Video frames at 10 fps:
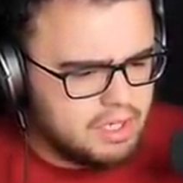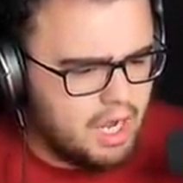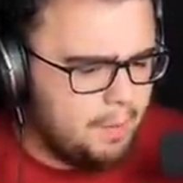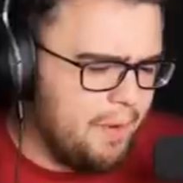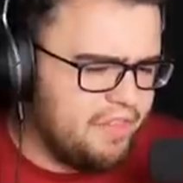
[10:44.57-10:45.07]

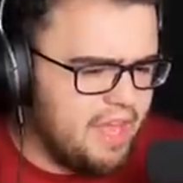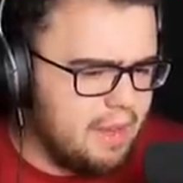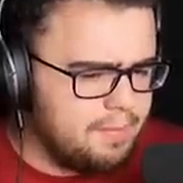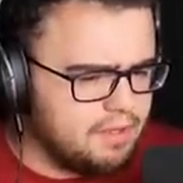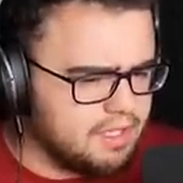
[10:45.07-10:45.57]
Up in the
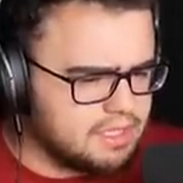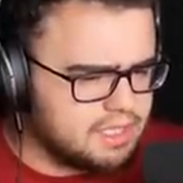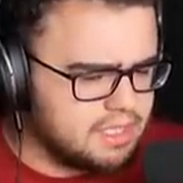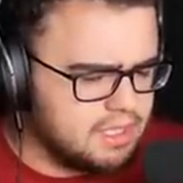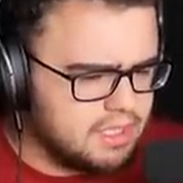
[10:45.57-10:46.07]

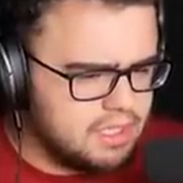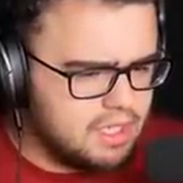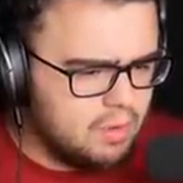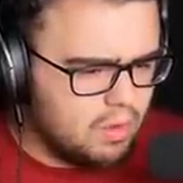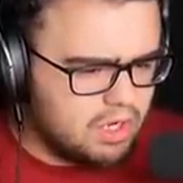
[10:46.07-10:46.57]
ambulance!
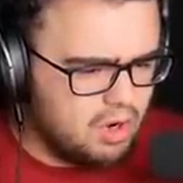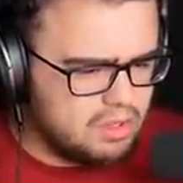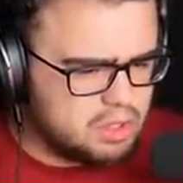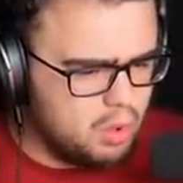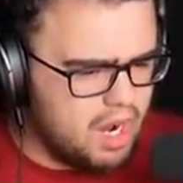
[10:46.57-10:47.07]
We're
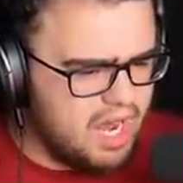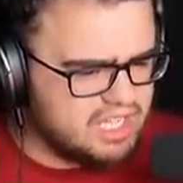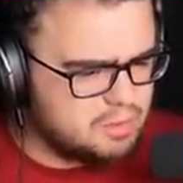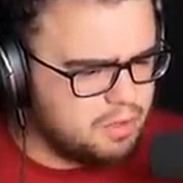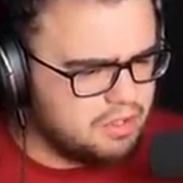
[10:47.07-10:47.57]
going to a
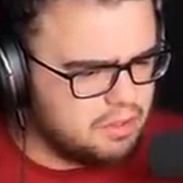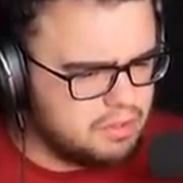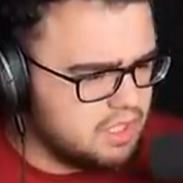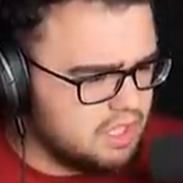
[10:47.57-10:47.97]
hospital.